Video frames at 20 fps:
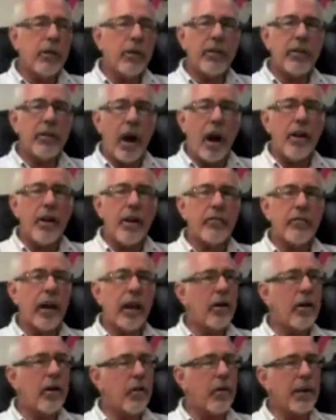So we
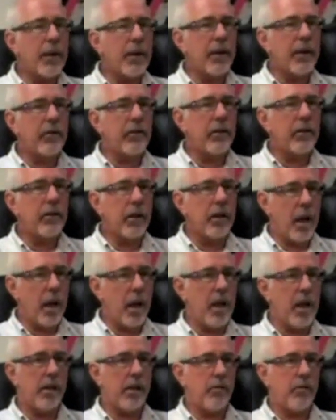started selling our paints
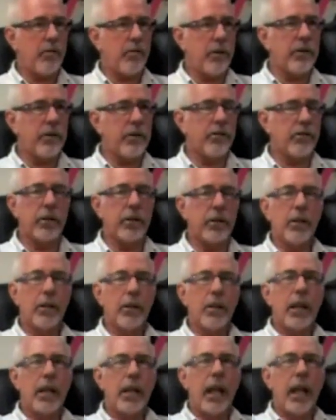into the
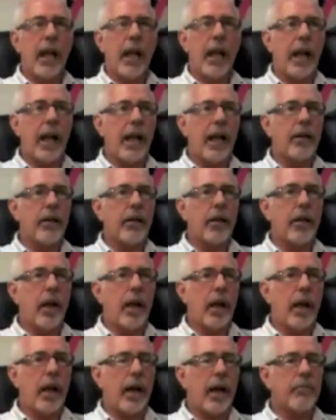region, and